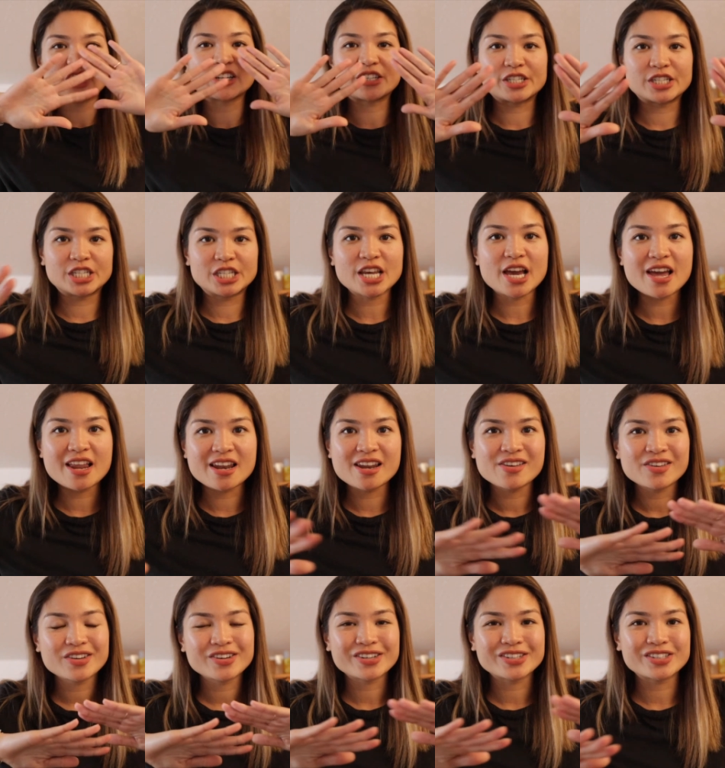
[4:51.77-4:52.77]
you're
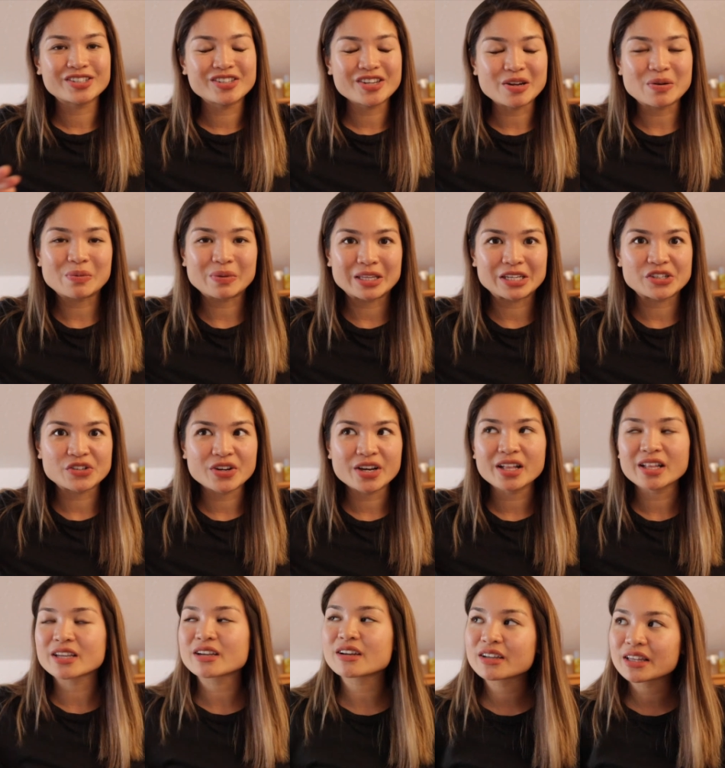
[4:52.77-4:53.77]
done with the
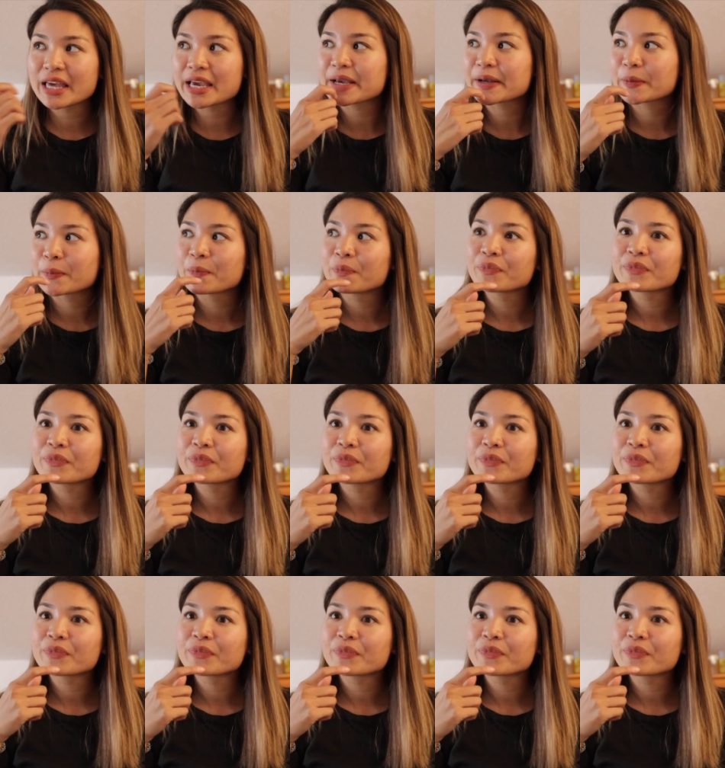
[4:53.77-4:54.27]
trail, and you're like,